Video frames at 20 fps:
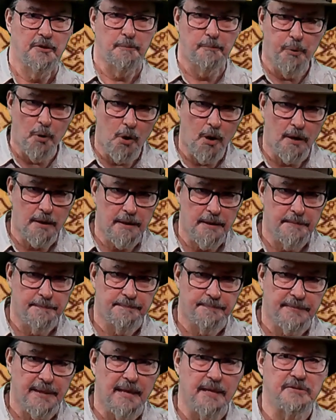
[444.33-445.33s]
the book
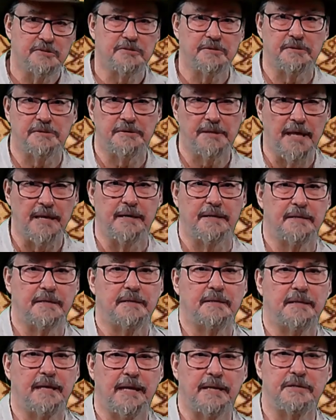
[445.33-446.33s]
has
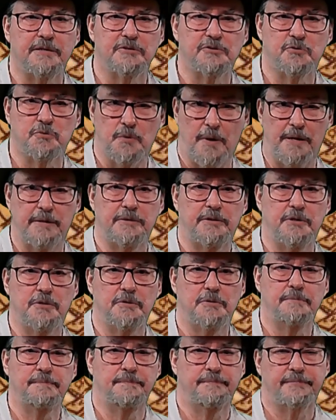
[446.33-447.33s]
Théoden and his
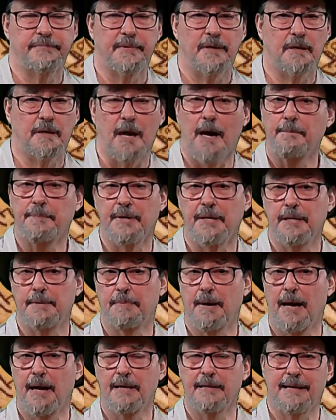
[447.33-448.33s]
retinue,
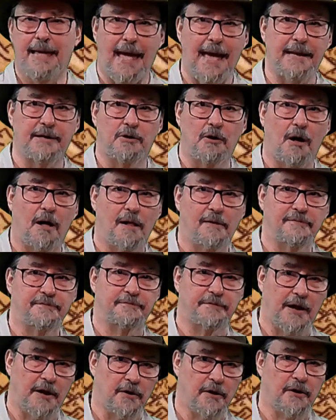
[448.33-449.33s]
accompanied by
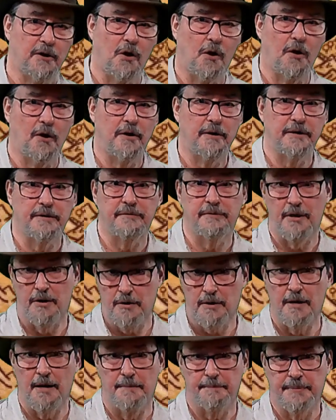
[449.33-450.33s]
Gandalf, Aragorn, and
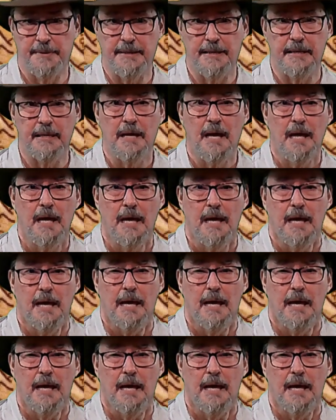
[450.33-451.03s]
their company,